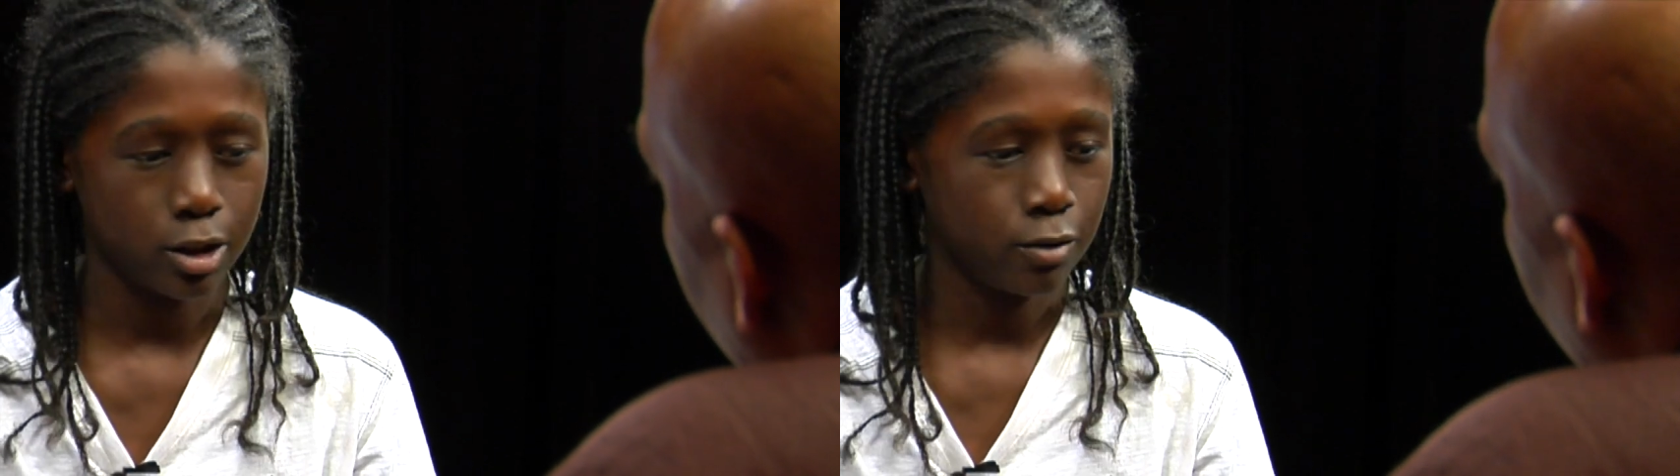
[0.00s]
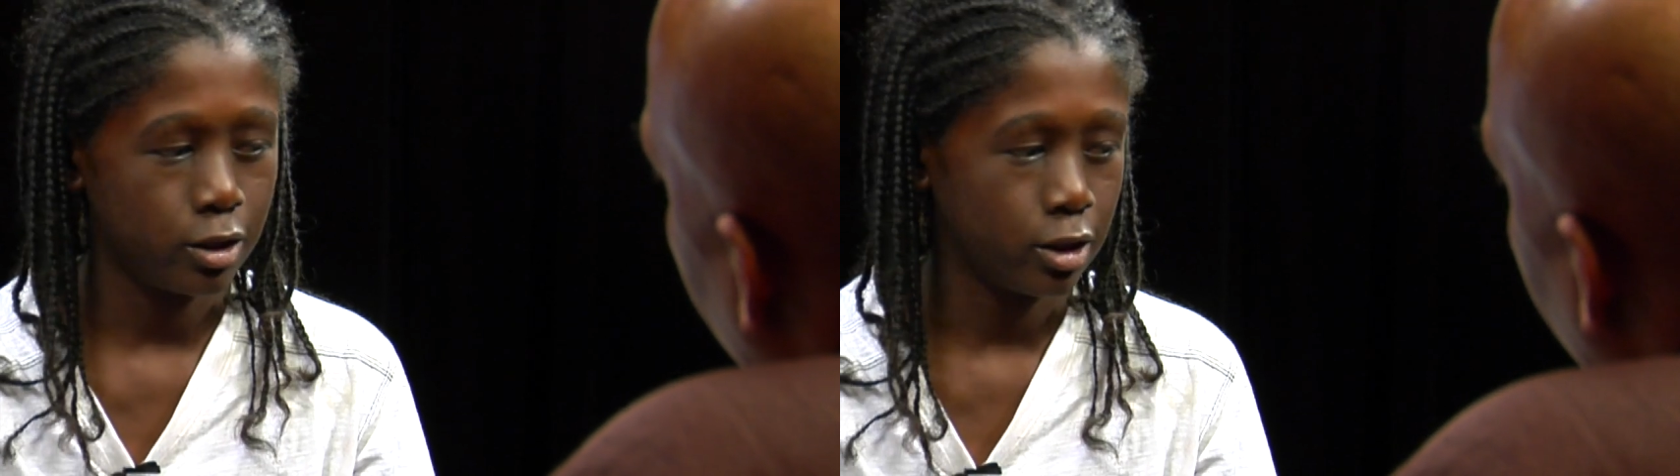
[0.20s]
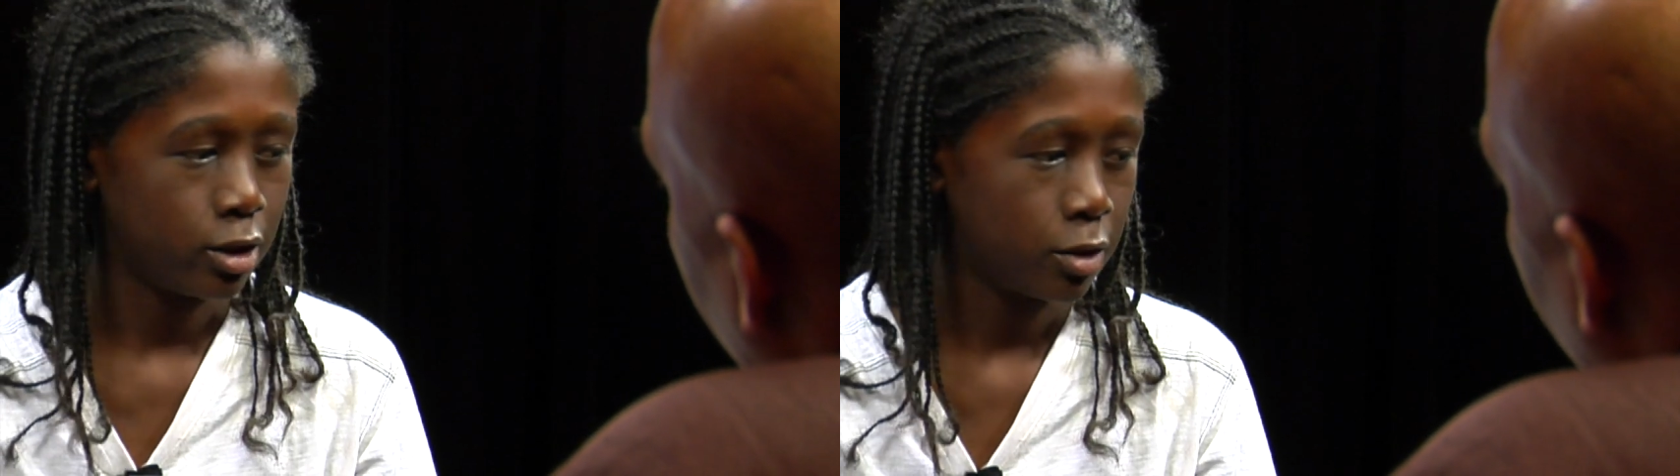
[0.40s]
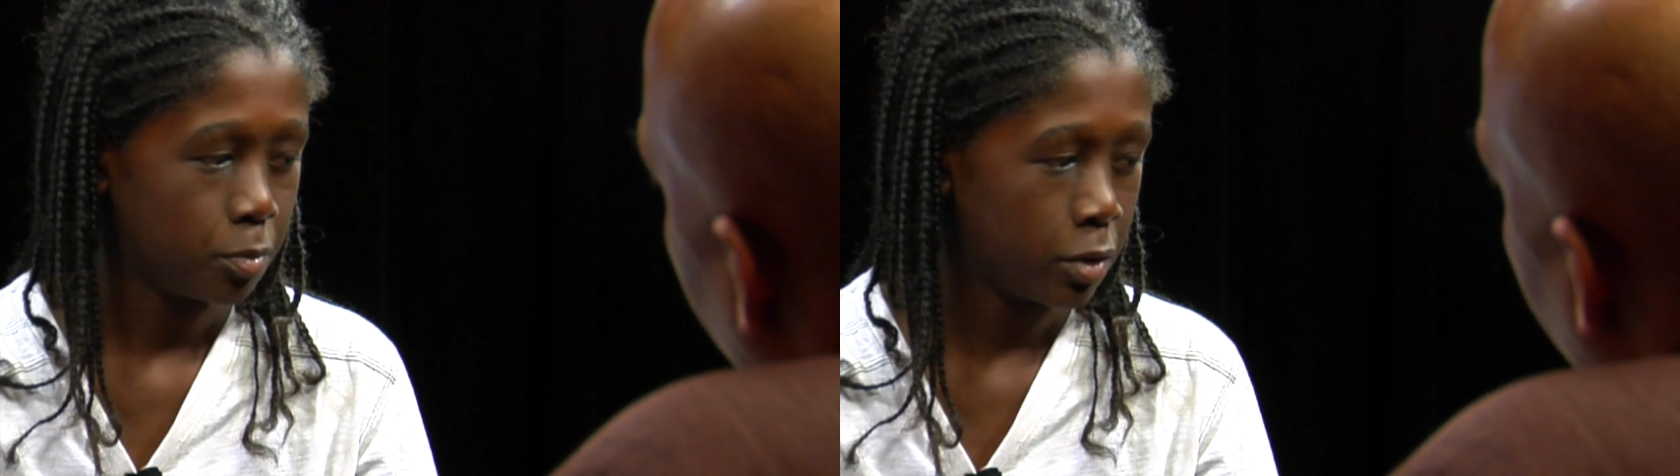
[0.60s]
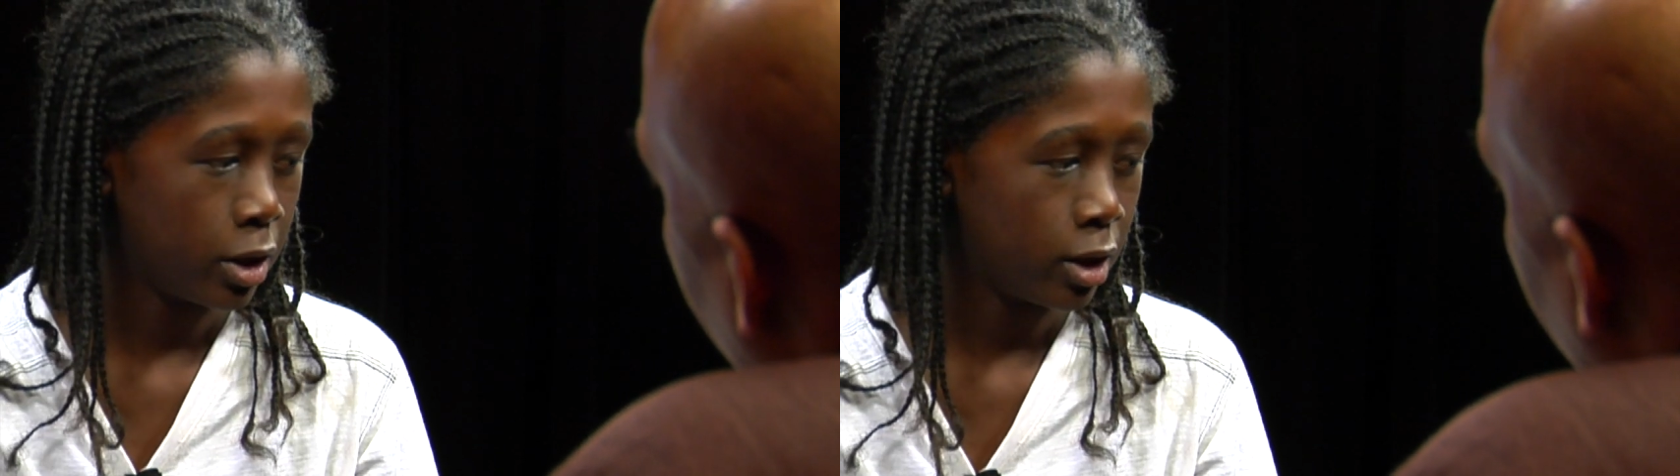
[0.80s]
I'm just
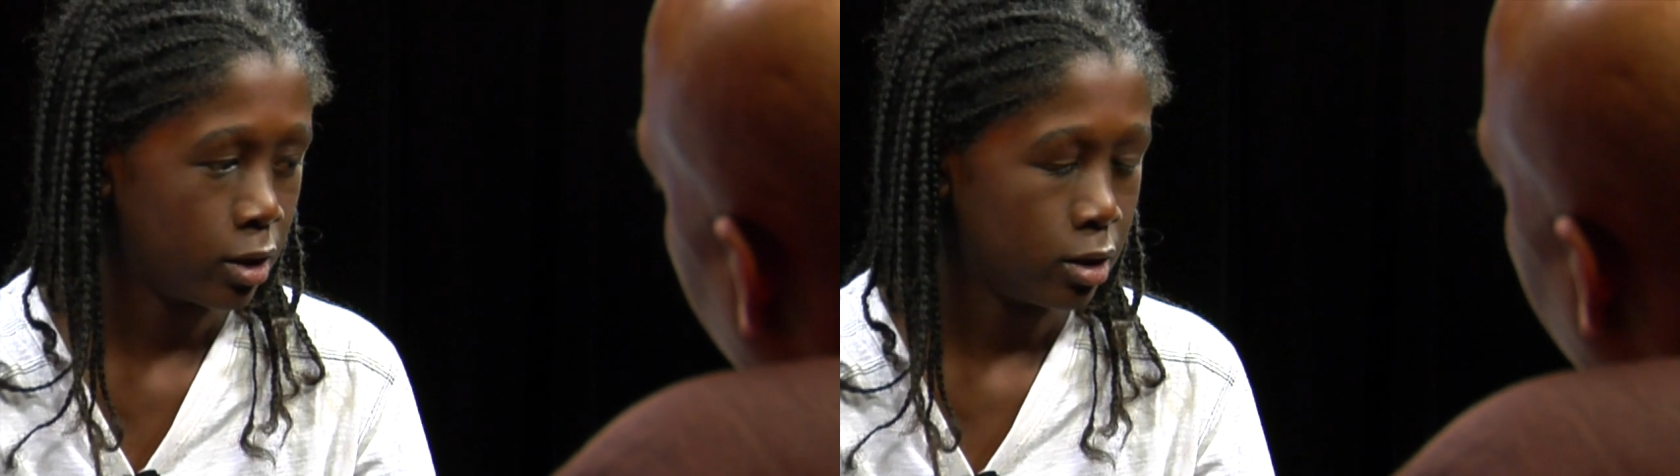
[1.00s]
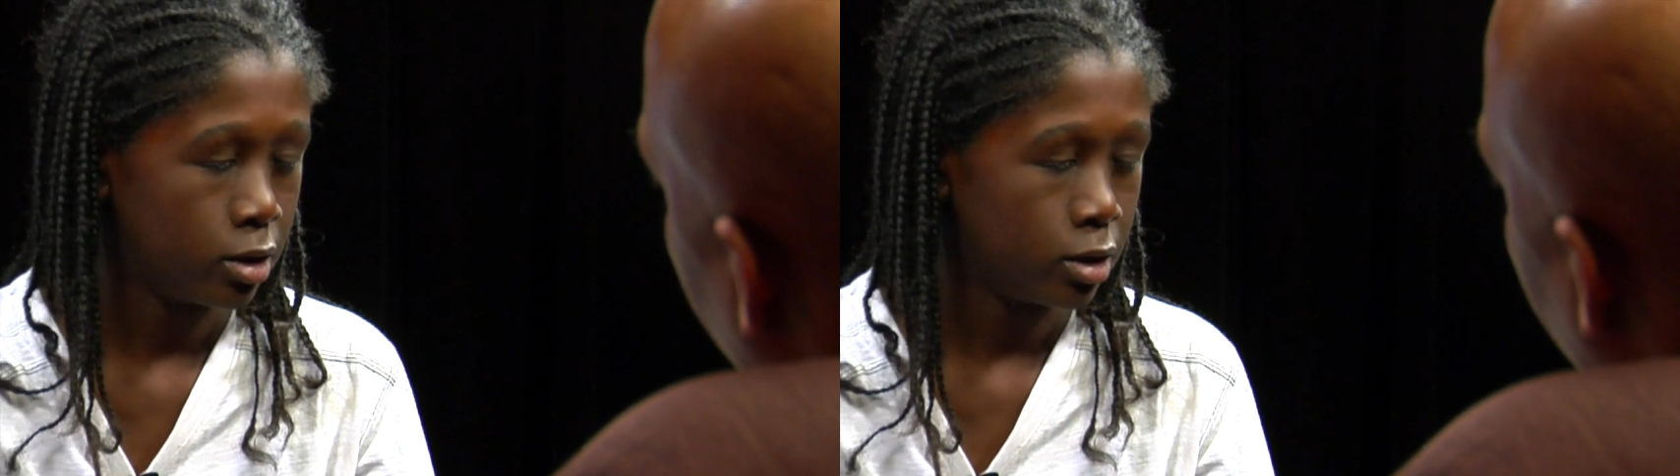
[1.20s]
being